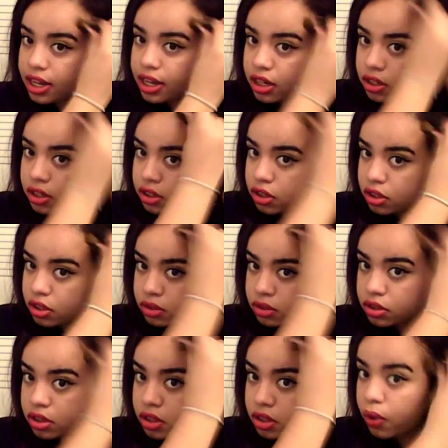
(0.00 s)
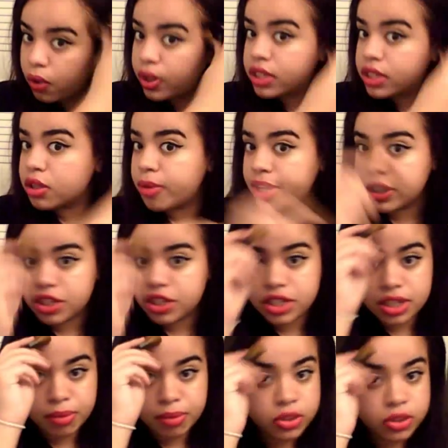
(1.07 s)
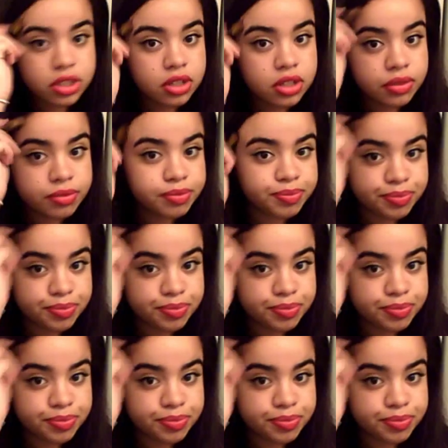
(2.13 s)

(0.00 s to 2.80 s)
And then, you know, always go back to your temples.